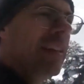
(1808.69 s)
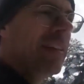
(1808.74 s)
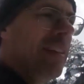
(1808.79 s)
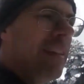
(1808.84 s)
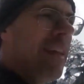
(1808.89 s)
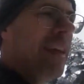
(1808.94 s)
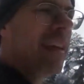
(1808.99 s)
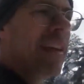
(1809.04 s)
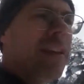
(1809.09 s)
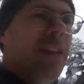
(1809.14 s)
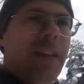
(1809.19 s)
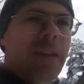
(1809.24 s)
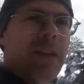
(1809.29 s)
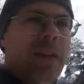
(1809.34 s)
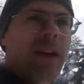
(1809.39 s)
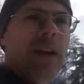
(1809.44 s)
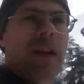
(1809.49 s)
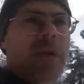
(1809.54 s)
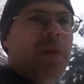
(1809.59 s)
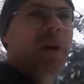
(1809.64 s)
They can
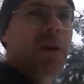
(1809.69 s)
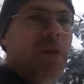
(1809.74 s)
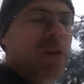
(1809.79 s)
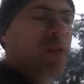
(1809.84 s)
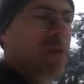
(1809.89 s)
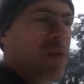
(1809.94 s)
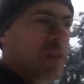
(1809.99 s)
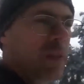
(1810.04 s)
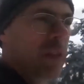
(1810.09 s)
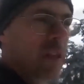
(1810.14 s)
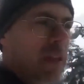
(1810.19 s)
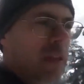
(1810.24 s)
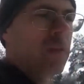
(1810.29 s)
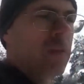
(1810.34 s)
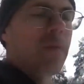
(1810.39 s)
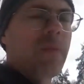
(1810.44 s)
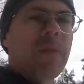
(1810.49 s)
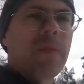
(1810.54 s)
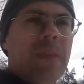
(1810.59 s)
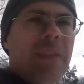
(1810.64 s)
decide about everything.
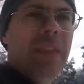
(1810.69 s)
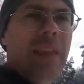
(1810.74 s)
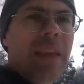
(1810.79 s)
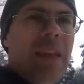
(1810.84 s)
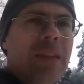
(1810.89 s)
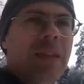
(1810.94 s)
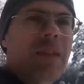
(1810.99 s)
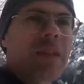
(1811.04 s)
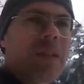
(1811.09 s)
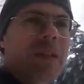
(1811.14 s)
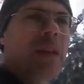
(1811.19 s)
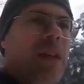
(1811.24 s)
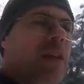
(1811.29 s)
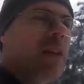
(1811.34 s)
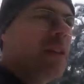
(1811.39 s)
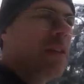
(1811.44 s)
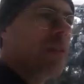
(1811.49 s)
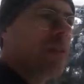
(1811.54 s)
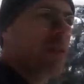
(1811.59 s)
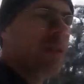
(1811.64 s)
This
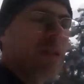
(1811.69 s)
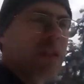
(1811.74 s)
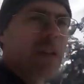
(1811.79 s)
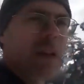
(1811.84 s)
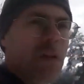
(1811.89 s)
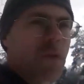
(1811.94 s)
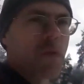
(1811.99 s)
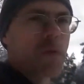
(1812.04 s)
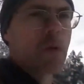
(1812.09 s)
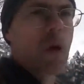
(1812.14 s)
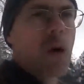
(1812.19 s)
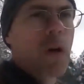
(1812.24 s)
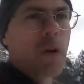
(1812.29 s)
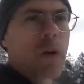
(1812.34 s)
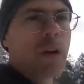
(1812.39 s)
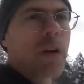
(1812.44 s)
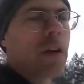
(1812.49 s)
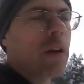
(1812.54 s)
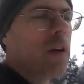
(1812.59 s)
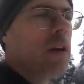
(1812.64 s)
is
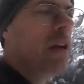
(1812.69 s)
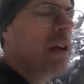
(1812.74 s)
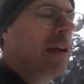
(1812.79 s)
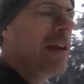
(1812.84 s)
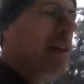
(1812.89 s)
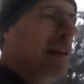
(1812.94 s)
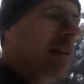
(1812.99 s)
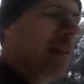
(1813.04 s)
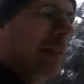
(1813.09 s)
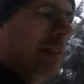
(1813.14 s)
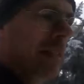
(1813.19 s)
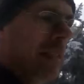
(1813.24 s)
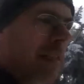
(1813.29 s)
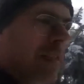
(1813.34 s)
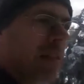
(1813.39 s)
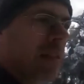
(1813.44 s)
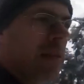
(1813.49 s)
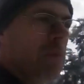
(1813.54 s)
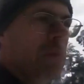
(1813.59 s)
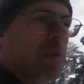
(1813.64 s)
wrong.
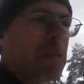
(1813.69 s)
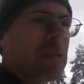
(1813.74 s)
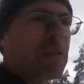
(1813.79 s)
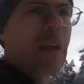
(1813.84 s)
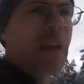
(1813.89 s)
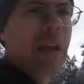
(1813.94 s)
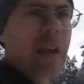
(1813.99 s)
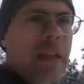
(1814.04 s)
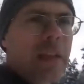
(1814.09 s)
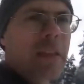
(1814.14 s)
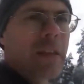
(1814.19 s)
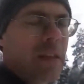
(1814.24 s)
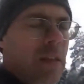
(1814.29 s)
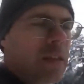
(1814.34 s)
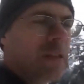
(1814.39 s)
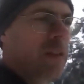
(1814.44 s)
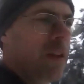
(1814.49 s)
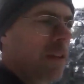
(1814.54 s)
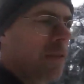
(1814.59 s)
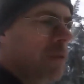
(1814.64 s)
This is a mistake, and this
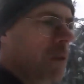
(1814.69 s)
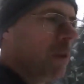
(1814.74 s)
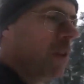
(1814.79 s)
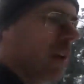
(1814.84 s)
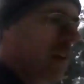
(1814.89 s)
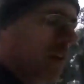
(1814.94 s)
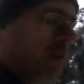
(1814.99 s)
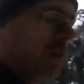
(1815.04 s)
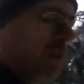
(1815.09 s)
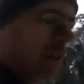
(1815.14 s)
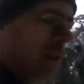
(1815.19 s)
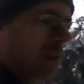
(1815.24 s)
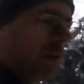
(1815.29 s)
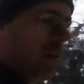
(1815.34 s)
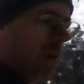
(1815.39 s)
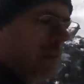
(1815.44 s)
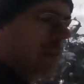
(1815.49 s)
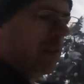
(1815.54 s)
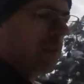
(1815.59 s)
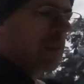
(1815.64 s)
is not what, uh,
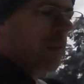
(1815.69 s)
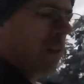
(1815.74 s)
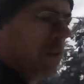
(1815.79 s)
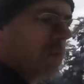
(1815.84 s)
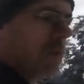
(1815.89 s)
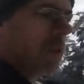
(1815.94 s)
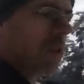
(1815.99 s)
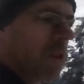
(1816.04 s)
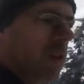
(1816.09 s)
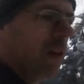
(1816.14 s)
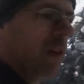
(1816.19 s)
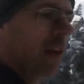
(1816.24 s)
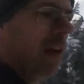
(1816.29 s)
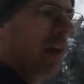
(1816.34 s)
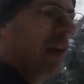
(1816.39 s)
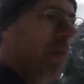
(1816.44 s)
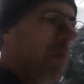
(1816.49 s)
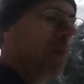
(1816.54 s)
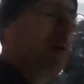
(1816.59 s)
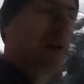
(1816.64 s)
this is not what's going to
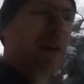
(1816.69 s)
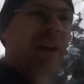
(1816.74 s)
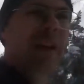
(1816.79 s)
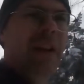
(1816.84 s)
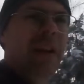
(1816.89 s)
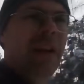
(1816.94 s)
happen.